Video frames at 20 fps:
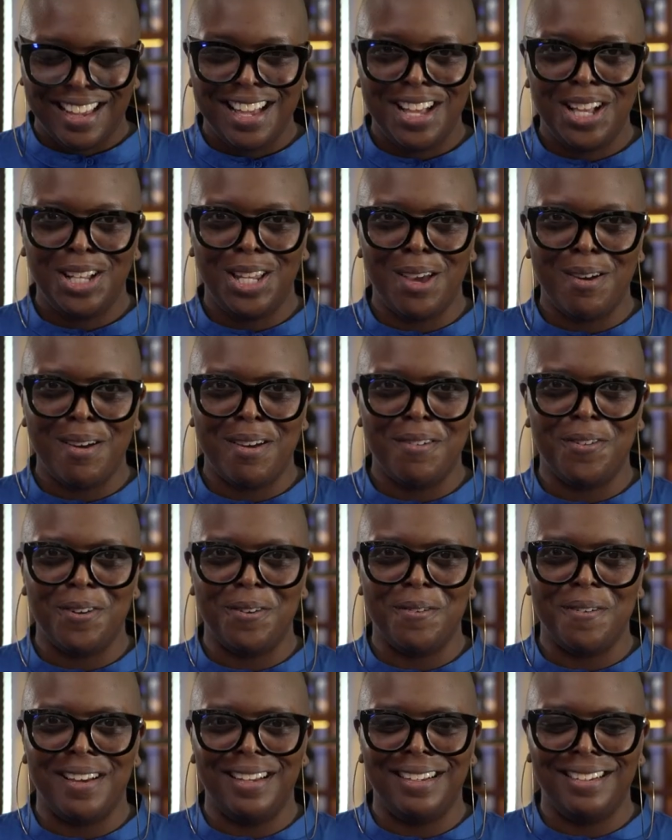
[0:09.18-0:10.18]
Hello,
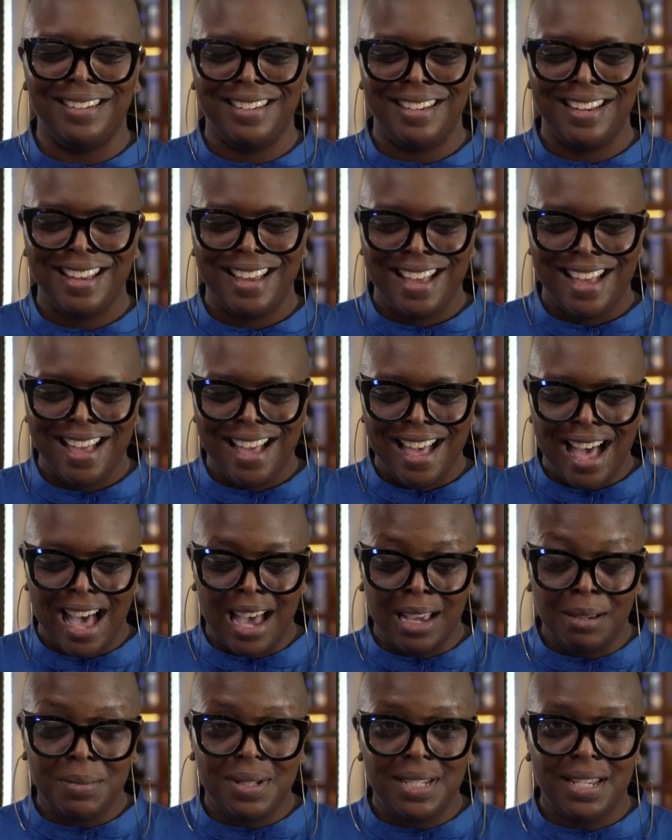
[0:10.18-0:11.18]
everyone.
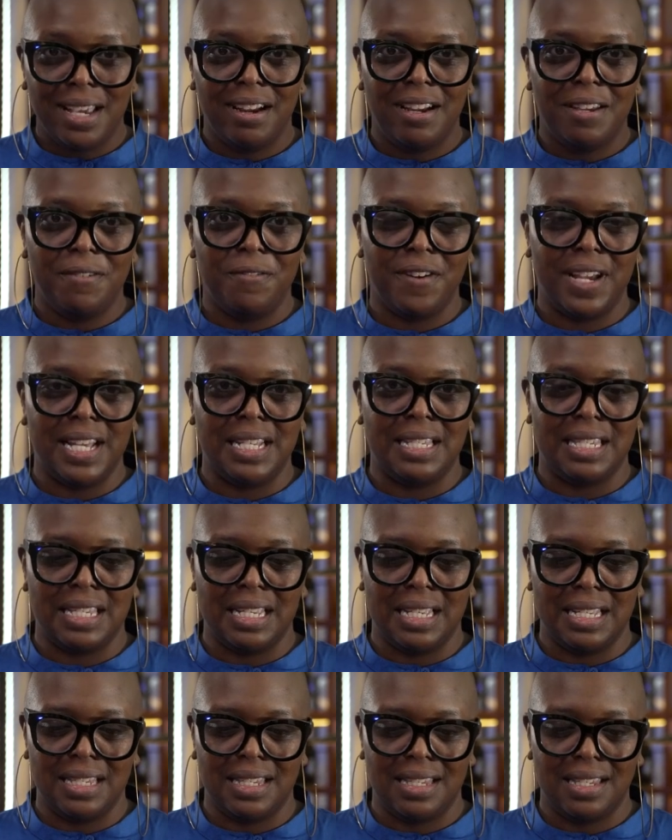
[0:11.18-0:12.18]
I'm Terri
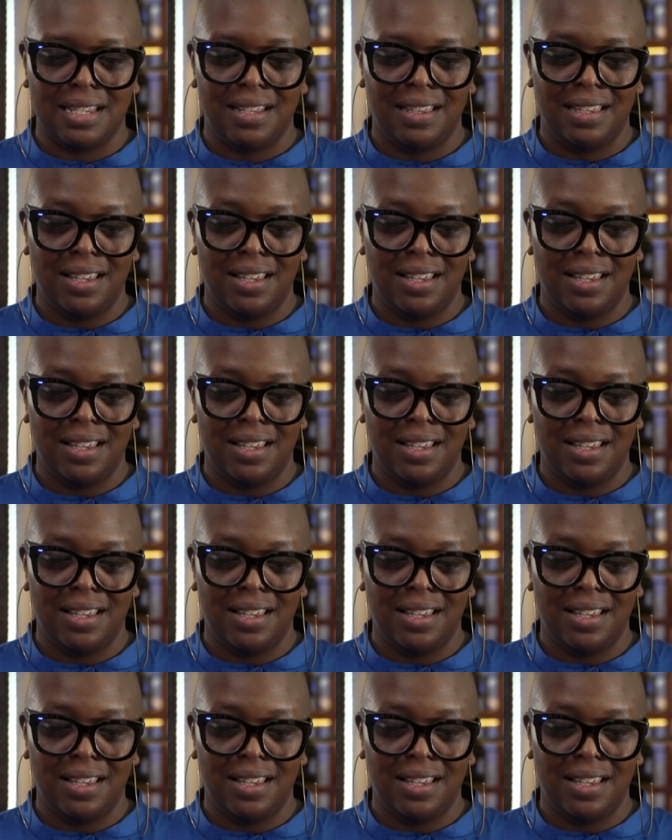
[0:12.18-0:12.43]
Francis,